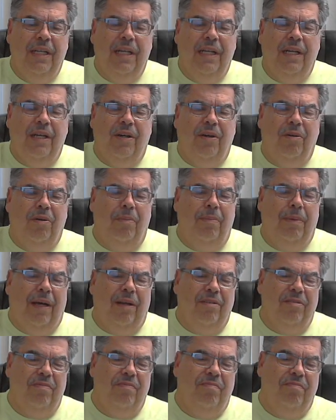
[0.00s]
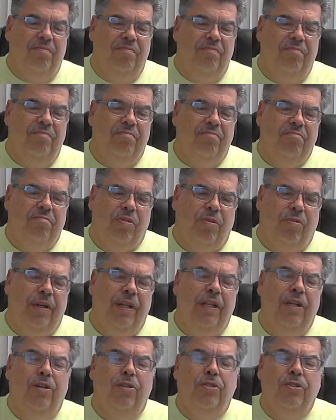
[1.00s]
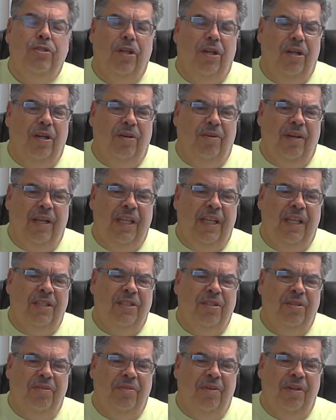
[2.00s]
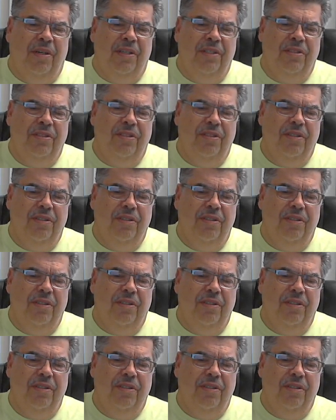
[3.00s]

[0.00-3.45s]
oh, about three years ago, I guess it was,